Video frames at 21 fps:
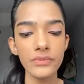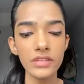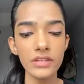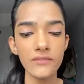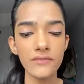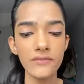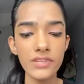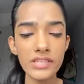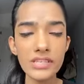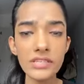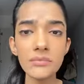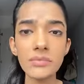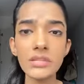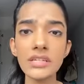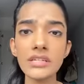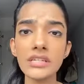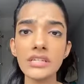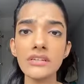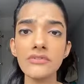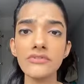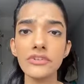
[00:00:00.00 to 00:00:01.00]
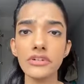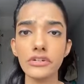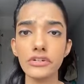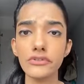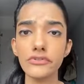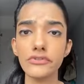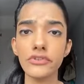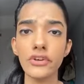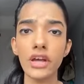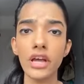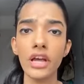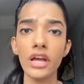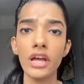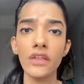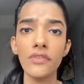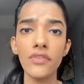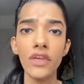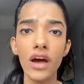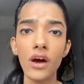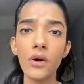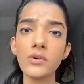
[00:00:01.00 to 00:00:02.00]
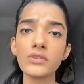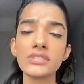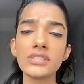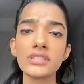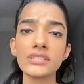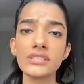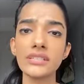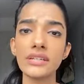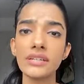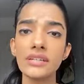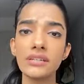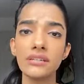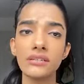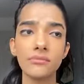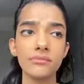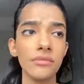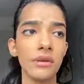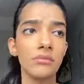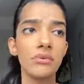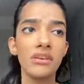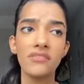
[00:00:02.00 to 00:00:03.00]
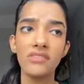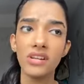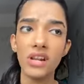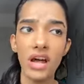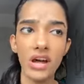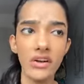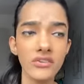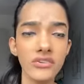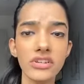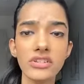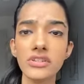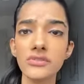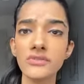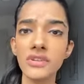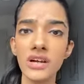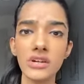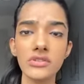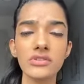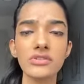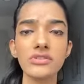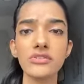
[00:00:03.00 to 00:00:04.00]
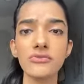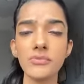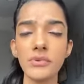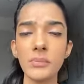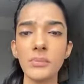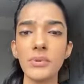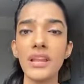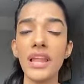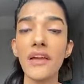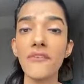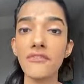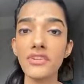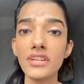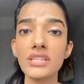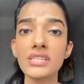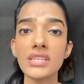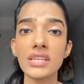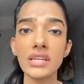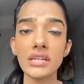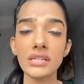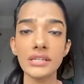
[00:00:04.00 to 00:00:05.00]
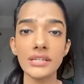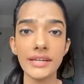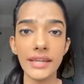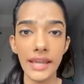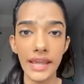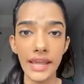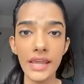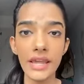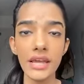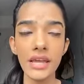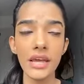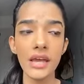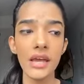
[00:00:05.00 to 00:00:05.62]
visibility in front of thousands and maybe even hundreds of thousands of people every single day.